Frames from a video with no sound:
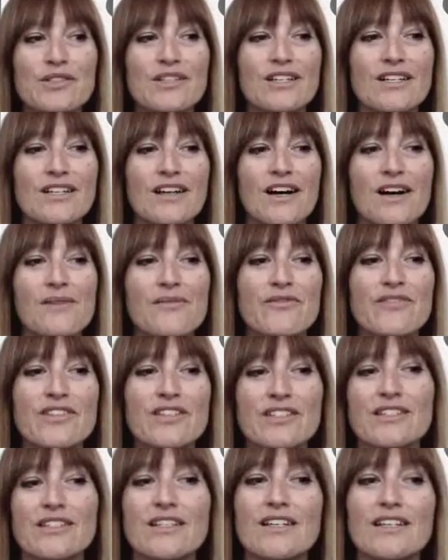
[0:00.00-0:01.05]
to come
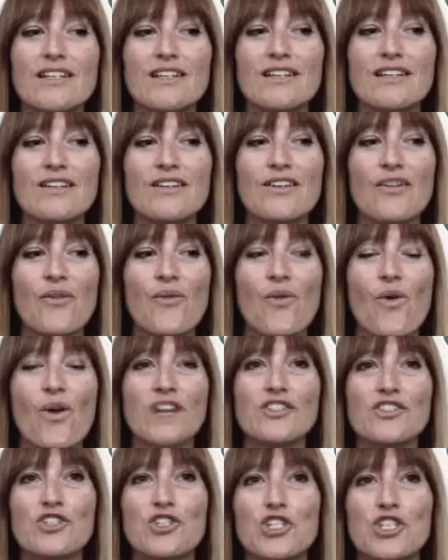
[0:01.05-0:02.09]
visit
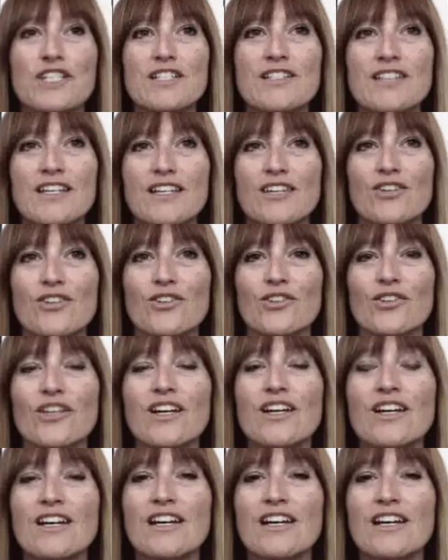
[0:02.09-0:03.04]
once she's healed.